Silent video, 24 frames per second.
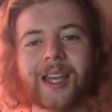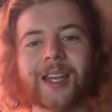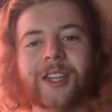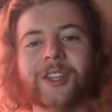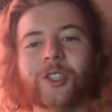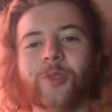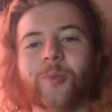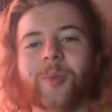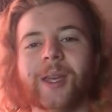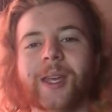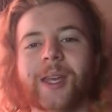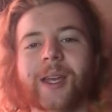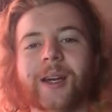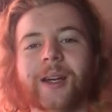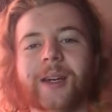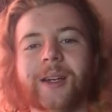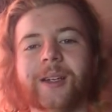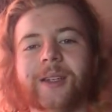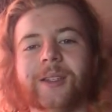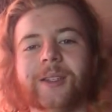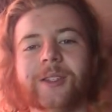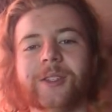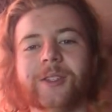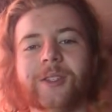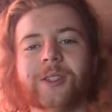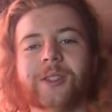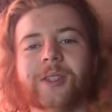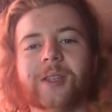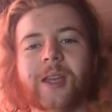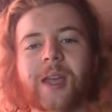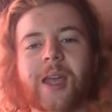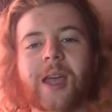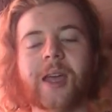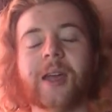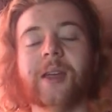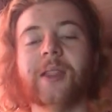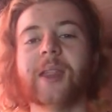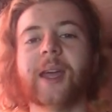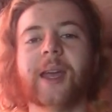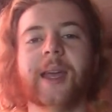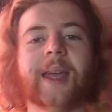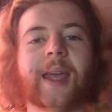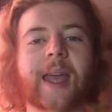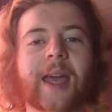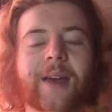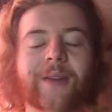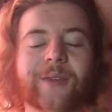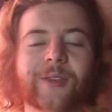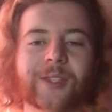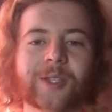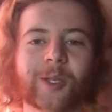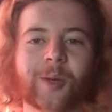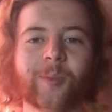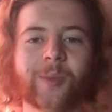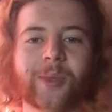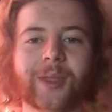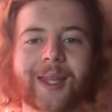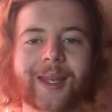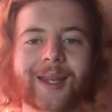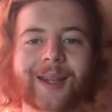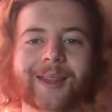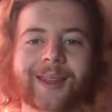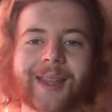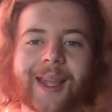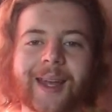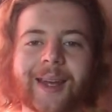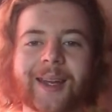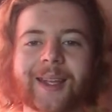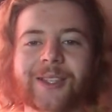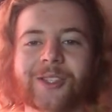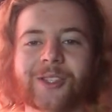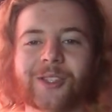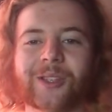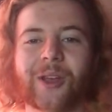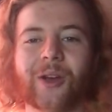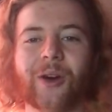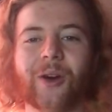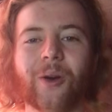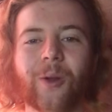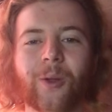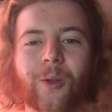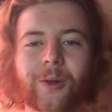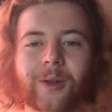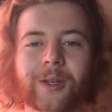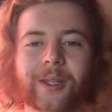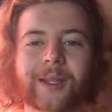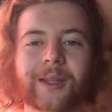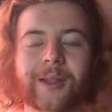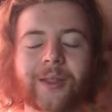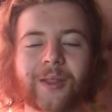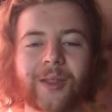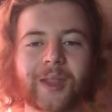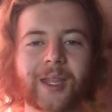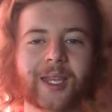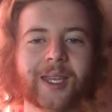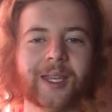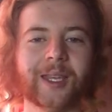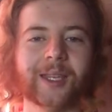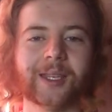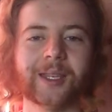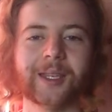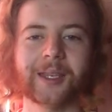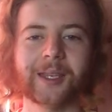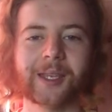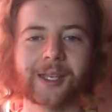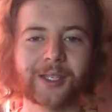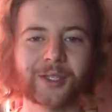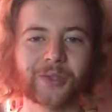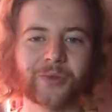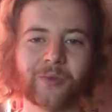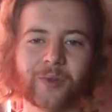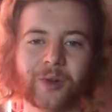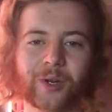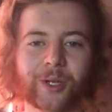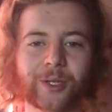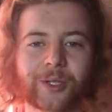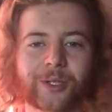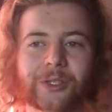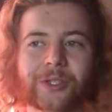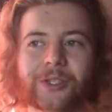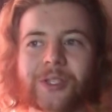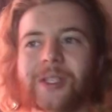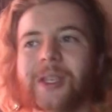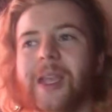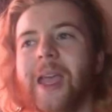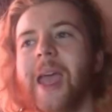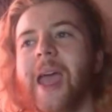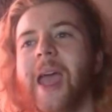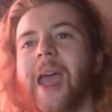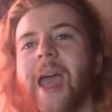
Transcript: is because they have something that is called the Gizverse,